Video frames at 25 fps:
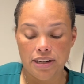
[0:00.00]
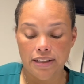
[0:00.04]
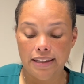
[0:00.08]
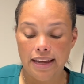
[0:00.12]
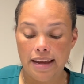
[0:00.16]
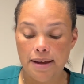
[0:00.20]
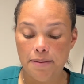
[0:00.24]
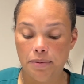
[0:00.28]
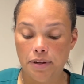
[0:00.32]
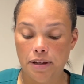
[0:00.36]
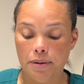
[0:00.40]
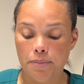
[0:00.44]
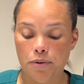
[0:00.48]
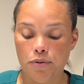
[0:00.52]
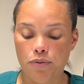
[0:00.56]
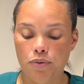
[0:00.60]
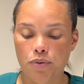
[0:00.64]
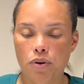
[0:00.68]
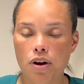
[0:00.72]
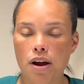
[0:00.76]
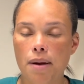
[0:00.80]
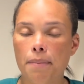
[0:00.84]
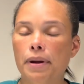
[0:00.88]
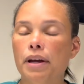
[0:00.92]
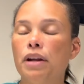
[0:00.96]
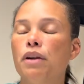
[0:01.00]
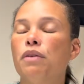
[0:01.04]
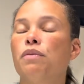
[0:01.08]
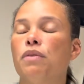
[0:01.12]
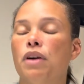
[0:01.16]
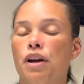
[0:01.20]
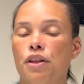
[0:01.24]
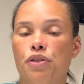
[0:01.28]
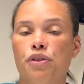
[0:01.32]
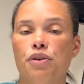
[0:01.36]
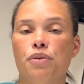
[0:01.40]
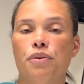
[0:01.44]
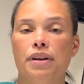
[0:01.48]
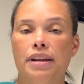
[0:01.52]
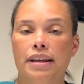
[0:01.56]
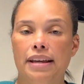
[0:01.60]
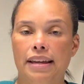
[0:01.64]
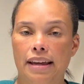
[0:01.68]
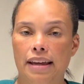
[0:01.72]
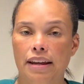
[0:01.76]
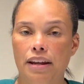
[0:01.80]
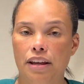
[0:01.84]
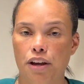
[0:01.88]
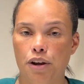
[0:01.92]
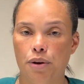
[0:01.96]
labeling before. I'm going to run through it
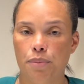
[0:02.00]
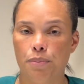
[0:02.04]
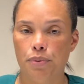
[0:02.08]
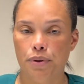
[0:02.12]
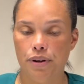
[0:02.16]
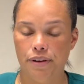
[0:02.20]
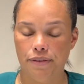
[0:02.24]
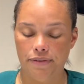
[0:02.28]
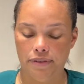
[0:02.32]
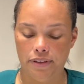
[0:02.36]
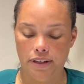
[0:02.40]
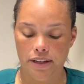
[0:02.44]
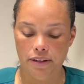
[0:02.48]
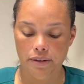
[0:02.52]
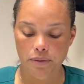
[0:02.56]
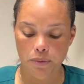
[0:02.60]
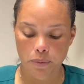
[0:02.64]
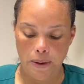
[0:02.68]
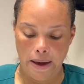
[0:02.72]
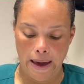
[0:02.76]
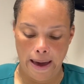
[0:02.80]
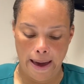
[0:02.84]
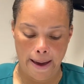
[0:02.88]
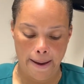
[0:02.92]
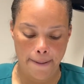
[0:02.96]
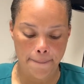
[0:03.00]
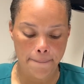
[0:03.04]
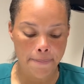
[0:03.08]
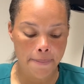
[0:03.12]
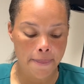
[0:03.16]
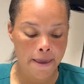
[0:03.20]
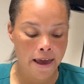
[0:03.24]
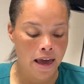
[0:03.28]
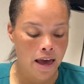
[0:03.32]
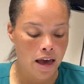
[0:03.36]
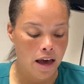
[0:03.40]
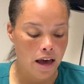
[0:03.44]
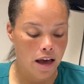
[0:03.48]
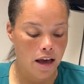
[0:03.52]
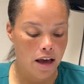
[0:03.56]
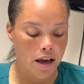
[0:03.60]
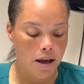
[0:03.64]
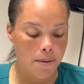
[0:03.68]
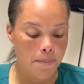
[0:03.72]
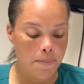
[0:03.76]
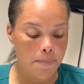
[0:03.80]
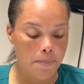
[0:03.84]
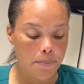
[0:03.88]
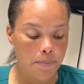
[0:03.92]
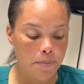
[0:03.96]
again here briefly, okay?
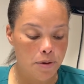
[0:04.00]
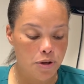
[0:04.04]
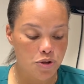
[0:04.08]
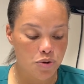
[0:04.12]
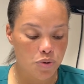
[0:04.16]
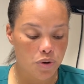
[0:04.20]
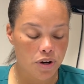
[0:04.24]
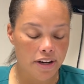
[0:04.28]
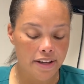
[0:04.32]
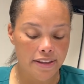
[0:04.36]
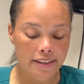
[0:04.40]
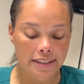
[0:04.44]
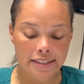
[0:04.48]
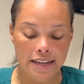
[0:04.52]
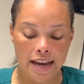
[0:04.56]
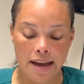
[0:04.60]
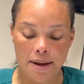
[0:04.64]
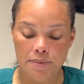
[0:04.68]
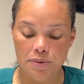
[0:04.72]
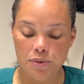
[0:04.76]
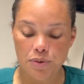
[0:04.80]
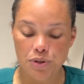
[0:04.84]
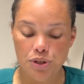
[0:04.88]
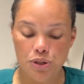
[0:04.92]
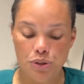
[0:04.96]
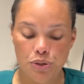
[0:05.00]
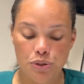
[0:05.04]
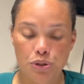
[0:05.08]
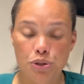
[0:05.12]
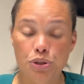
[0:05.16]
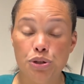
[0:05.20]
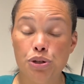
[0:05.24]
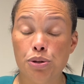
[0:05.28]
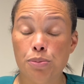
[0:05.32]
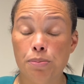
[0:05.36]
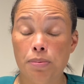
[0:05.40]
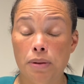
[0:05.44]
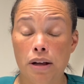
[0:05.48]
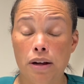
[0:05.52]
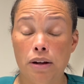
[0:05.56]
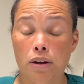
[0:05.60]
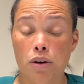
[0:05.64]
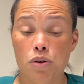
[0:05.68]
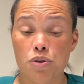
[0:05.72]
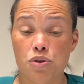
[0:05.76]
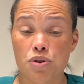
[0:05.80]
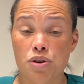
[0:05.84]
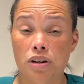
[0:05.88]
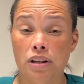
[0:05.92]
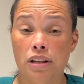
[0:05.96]
Majority of the times when you do your blood
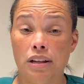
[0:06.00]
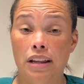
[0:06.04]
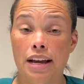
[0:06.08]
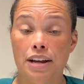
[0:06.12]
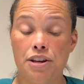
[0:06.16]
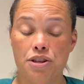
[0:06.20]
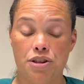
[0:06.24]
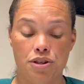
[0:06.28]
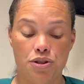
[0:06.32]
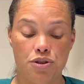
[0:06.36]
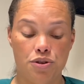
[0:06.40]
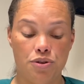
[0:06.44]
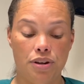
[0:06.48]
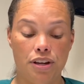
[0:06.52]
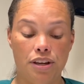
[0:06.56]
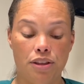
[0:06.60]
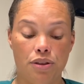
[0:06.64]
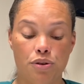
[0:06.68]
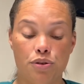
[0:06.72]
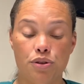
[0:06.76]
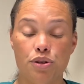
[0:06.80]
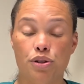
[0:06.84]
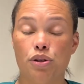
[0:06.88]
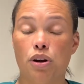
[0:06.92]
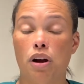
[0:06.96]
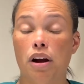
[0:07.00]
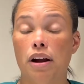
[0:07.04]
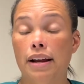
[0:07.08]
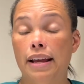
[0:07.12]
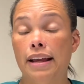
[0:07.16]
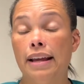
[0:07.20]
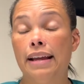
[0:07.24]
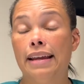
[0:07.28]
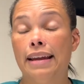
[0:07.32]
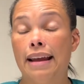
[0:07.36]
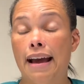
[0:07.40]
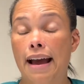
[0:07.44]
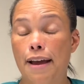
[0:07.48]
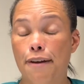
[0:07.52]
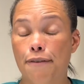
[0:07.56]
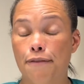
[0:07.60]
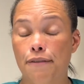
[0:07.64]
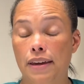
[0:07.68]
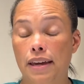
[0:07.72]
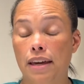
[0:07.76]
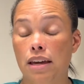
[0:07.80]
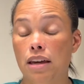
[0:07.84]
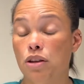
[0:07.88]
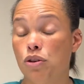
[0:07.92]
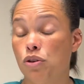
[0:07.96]
culture collections, you're either starting an
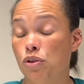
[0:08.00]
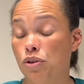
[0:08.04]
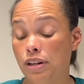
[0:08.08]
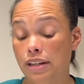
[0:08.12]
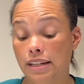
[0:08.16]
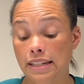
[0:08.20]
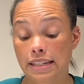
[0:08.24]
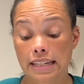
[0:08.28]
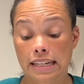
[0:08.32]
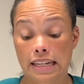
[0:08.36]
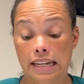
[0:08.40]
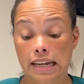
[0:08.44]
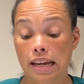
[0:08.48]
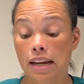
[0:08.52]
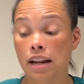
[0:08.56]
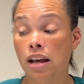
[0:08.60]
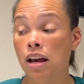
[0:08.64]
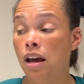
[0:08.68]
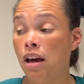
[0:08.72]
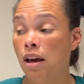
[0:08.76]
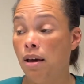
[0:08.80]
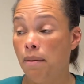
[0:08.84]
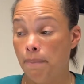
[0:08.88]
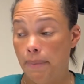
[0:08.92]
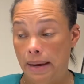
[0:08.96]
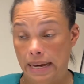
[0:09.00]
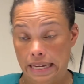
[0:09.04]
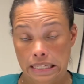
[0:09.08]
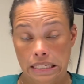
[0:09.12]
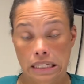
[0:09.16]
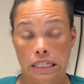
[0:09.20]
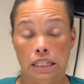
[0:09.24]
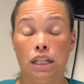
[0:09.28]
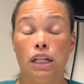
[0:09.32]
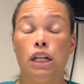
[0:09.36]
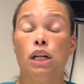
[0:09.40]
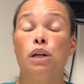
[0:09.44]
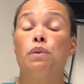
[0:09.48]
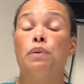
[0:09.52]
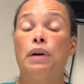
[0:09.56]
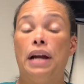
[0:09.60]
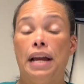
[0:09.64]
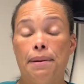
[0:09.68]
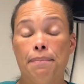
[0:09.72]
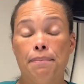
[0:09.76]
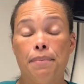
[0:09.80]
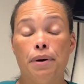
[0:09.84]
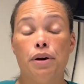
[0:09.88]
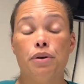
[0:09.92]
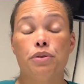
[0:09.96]
IV and you need to get basically a
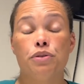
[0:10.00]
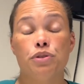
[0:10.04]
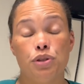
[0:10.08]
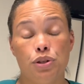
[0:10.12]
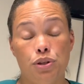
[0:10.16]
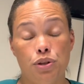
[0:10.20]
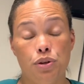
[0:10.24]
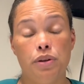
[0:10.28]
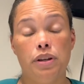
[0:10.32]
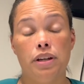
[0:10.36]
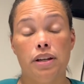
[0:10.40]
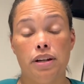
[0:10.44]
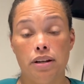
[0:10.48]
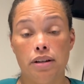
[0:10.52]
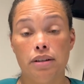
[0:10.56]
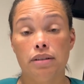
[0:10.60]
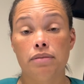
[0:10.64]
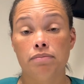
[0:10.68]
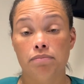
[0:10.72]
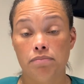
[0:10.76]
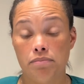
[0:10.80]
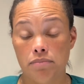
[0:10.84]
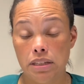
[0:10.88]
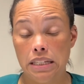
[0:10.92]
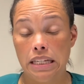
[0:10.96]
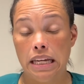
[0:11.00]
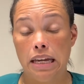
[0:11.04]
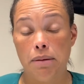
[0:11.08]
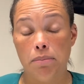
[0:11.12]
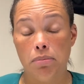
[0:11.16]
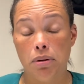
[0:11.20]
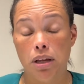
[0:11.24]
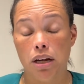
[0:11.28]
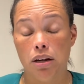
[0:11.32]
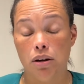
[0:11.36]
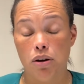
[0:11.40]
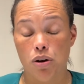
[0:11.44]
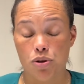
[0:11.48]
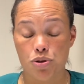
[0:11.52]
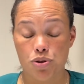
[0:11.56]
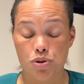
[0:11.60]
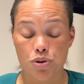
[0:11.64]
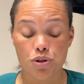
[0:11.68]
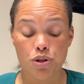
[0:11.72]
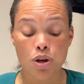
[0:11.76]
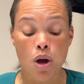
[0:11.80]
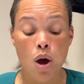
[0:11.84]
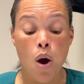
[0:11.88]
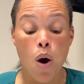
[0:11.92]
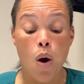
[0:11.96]
rainbow, so you get a set of blood
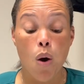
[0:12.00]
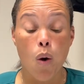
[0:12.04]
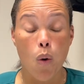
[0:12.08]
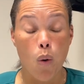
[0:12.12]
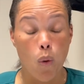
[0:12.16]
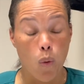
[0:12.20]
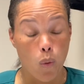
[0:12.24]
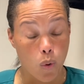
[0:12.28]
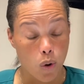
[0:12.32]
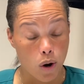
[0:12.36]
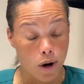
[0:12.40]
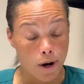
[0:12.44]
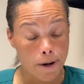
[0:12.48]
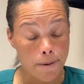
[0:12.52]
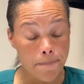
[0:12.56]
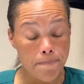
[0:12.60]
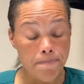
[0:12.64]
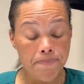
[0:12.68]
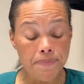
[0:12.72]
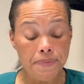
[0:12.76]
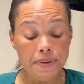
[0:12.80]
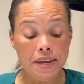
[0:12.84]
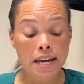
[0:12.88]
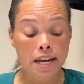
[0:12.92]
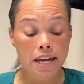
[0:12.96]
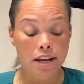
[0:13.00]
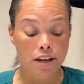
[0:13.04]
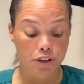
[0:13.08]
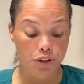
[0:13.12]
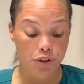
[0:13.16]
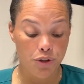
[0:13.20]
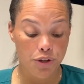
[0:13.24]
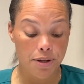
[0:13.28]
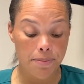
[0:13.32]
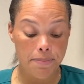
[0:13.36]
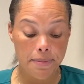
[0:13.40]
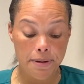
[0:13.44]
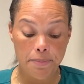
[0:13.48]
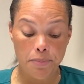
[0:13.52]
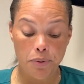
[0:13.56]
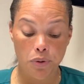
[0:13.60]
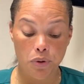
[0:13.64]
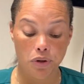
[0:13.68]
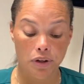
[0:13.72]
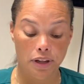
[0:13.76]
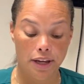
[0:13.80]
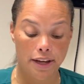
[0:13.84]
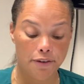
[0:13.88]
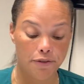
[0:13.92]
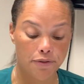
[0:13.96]
cultures, or you can be
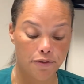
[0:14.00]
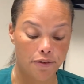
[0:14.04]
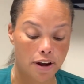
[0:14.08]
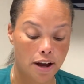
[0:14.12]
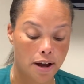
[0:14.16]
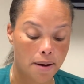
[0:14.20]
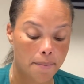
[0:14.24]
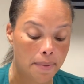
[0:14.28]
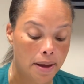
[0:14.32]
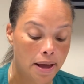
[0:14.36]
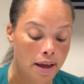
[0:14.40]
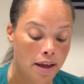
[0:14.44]
pulling from